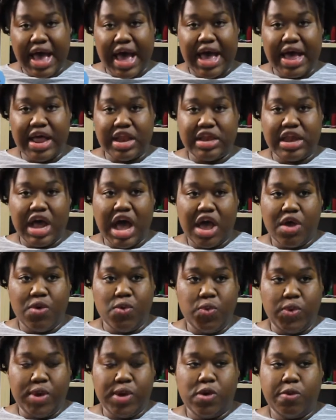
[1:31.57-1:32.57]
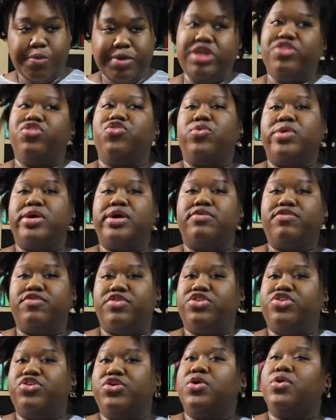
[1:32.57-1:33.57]
and I will be doing a
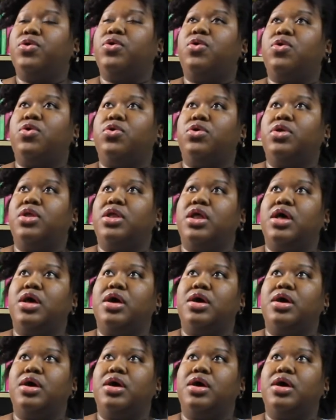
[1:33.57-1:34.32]
video on